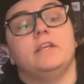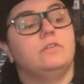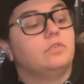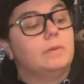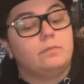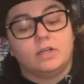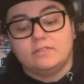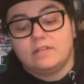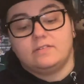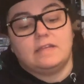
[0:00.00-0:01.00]
things from
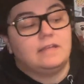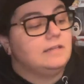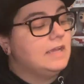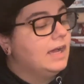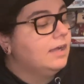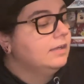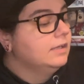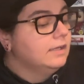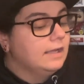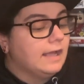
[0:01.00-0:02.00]
NYCC in here,
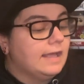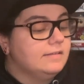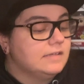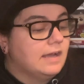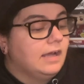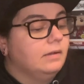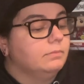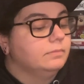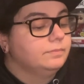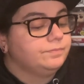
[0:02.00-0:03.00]
and
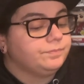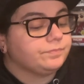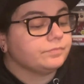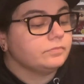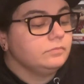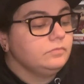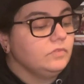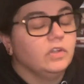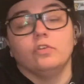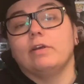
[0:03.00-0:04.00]

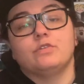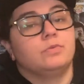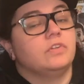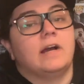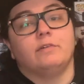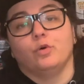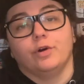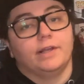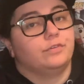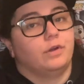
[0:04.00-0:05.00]
the rest was another
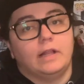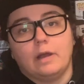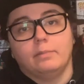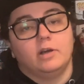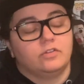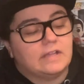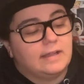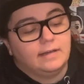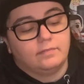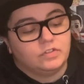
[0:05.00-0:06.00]
order, so I'll unbox that
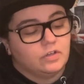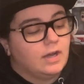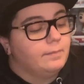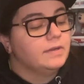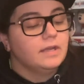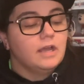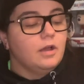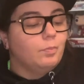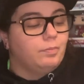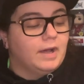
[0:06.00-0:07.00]
another time.
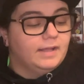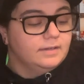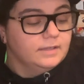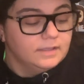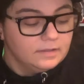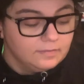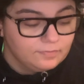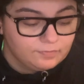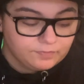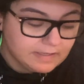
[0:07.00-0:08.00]
But
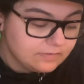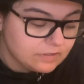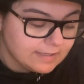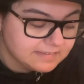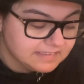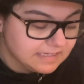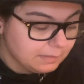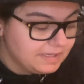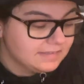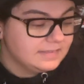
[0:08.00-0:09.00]
these guys can
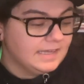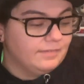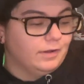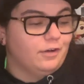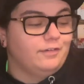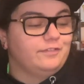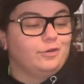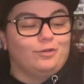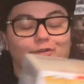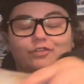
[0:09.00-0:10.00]
come out together, of
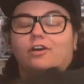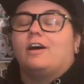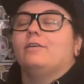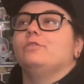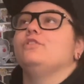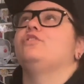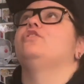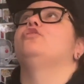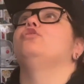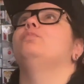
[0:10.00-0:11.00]
course. I was
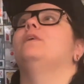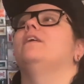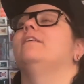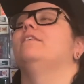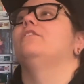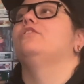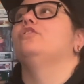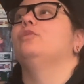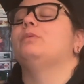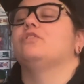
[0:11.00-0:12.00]
super
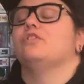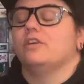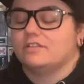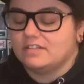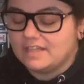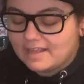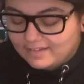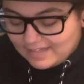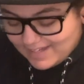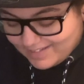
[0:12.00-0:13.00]
stoked to get
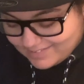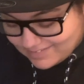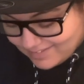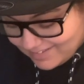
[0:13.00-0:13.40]
these.